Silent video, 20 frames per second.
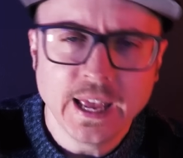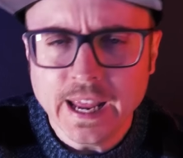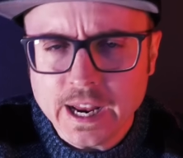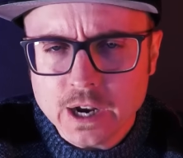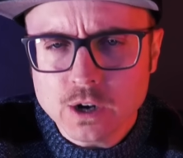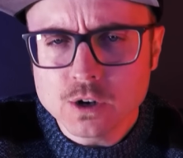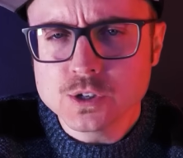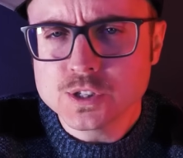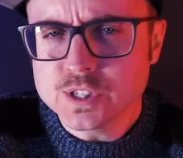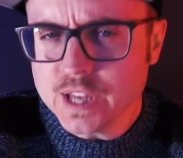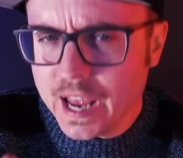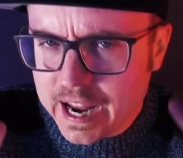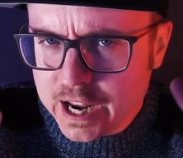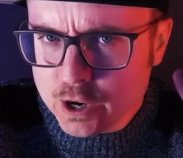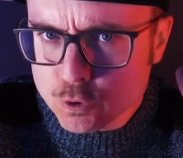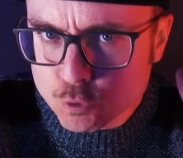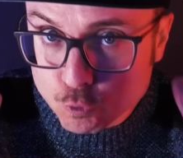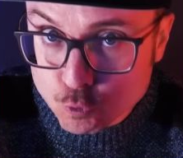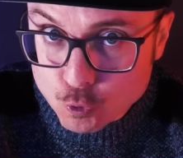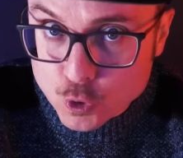Here's
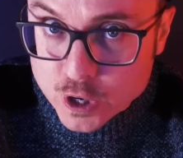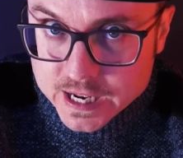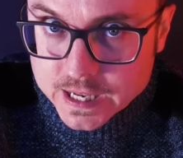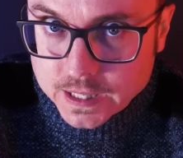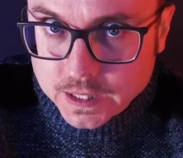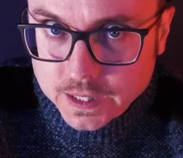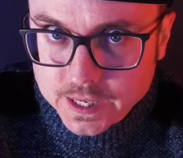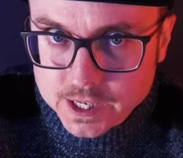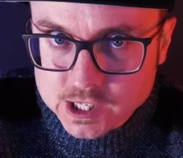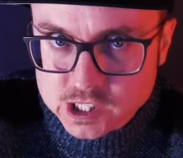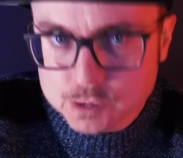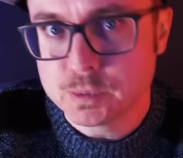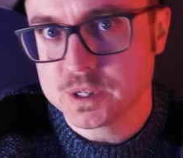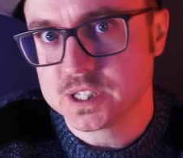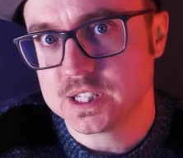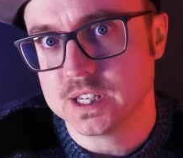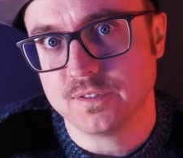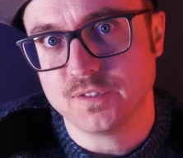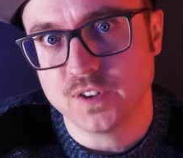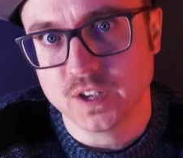a really
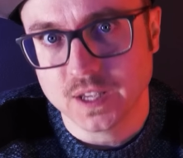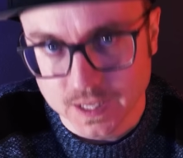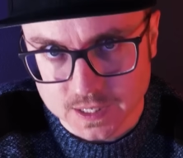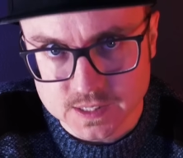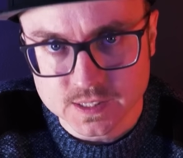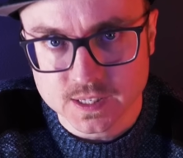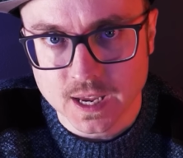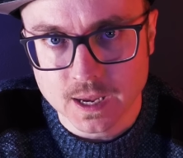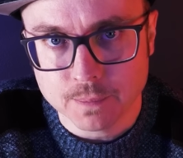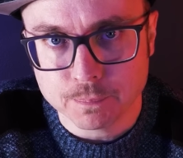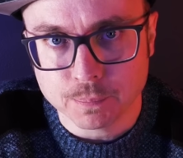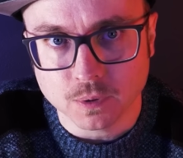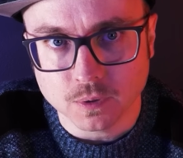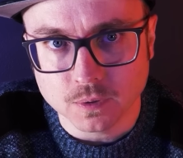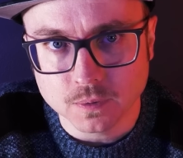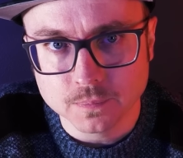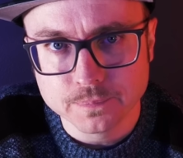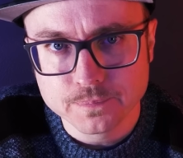specific example.